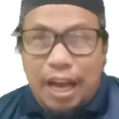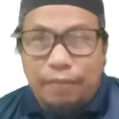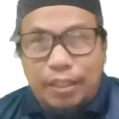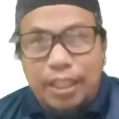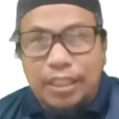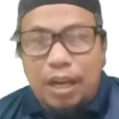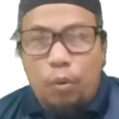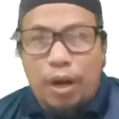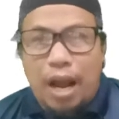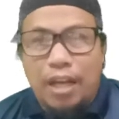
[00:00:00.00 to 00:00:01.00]
After this,
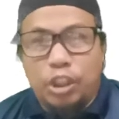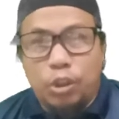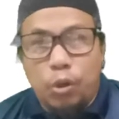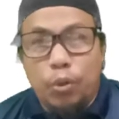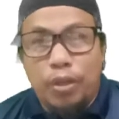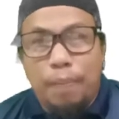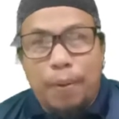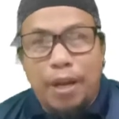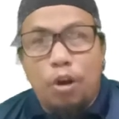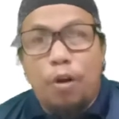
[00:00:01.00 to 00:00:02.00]
when I show you the
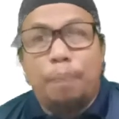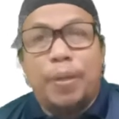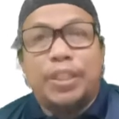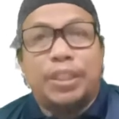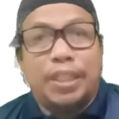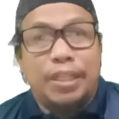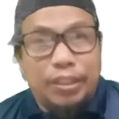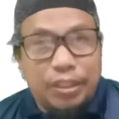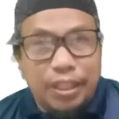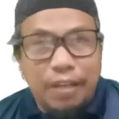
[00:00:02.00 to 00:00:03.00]
plan on page
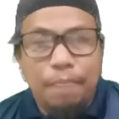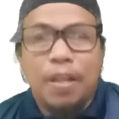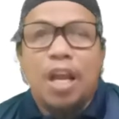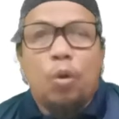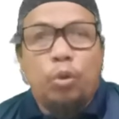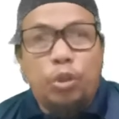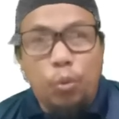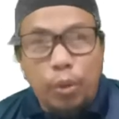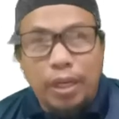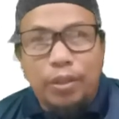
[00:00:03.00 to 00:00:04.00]
33,
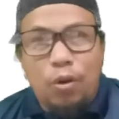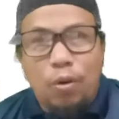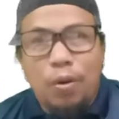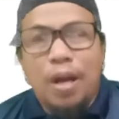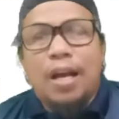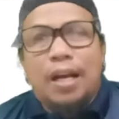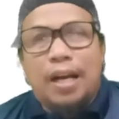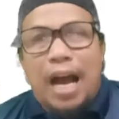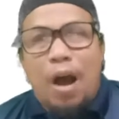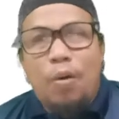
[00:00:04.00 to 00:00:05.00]
you will know how